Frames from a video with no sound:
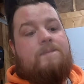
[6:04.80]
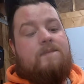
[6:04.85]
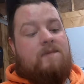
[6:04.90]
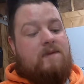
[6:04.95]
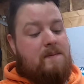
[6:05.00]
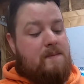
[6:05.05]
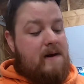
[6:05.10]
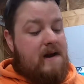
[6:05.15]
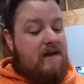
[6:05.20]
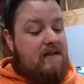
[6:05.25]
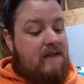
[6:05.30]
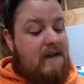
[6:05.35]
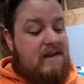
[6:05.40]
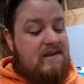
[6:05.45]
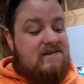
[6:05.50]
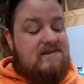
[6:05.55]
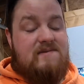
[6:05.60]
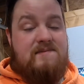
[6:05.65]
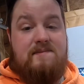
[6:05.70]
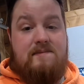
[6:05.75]
the brake
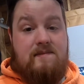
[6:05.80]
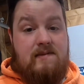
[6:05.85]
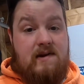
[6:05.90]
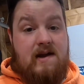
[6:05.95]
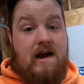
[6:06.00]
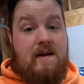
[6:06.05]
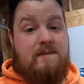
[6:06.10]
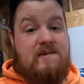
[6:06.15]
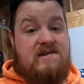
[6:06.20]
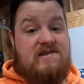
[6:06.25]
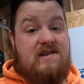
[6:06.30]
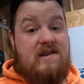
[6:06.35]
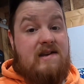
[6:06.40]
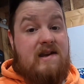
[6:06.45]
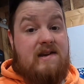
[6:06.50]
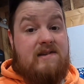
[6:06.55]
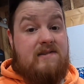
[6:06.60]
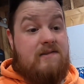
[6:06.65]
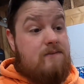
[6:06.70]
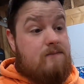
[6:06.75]
lines came
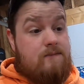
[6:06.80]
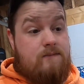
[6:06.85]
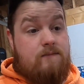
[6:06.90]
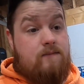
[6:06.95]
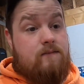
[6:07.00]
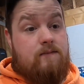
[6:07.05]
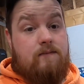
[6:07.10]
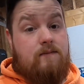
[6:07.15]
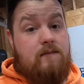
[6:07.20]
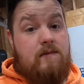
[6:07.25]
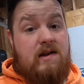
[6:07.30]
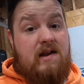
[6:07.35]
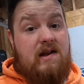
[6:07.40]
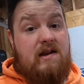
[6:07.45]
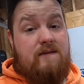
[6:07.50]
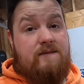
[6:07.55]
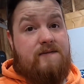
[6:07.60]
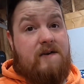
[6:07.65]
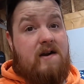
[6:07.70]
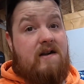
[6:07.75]
disconnected
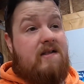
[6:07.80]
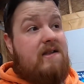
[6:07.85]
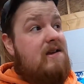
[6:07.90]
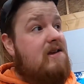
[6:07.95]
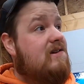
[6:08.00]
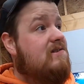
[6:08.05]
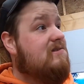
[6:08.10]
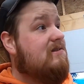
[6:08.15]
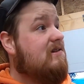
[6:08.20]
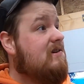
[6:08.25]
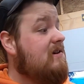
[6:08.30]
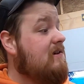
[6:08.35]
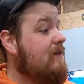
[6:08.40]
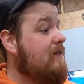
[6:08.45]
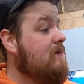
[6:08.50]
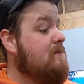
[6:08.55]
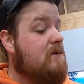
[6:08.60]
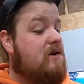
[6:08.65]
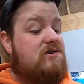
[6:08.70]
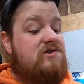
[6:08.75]
fairly easily.
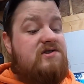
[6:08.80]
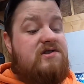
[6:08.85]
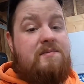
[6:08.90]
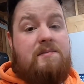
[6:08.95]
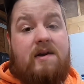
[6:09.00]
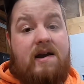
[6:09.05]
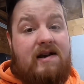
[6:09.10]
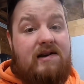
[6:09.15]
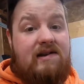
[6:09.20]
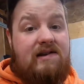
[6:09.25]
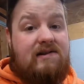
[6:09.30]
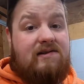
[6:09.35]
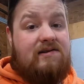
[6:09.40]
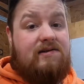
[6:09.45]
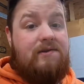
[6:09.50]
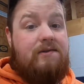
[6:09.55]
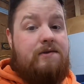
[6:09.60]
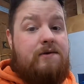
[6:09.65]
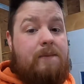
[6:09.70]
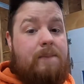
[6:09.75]
The emergency brake did
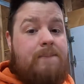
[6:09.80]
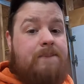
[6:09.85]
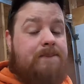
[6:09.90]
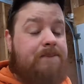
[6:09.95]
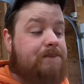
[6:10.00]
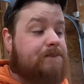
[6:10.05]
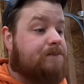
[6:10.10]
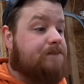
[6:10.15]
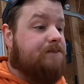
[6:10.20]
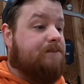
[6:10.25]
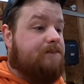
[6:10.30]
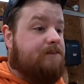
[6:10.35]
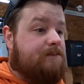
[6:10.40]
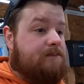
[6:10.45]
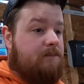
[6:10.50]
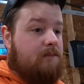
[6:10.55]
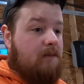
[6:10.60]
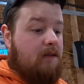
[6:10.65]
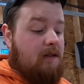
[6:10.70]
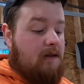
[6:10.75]
too.
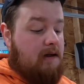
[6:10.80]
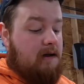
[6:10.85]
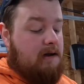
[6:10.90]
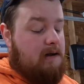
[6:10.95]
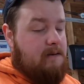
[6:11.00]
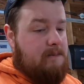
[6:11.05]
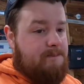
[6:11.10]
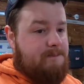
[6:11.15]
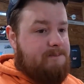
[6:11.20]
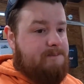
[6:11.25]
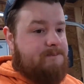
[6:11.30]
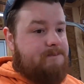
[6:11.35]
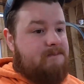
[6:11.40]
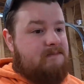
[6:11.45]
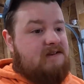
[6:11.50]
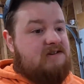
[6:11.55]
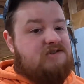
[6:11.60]
The